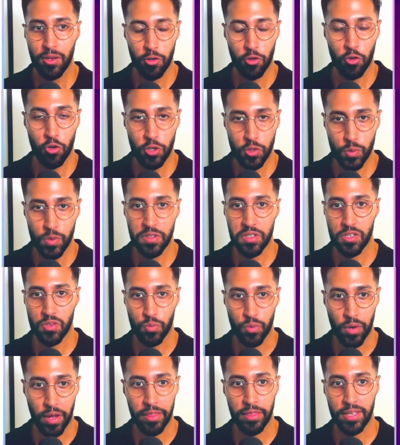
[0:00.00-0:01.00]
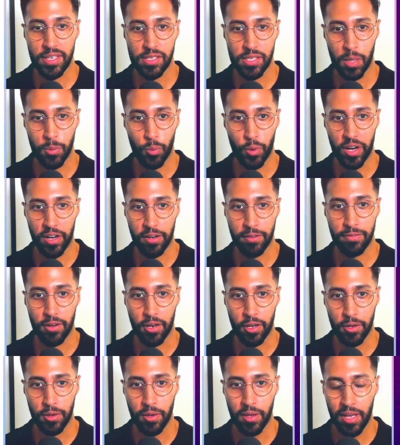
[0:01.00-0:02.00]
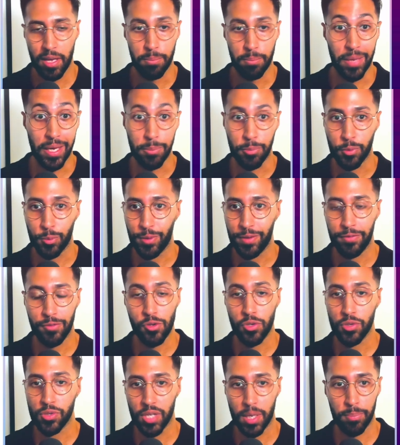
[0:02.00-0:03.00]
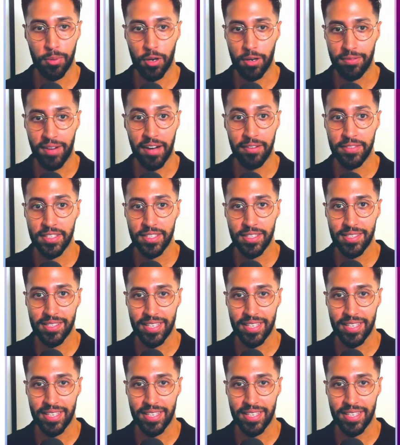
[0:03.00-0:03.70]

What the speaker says: Because we've just run this sub workflow, maybe we've used up a lot of ovens.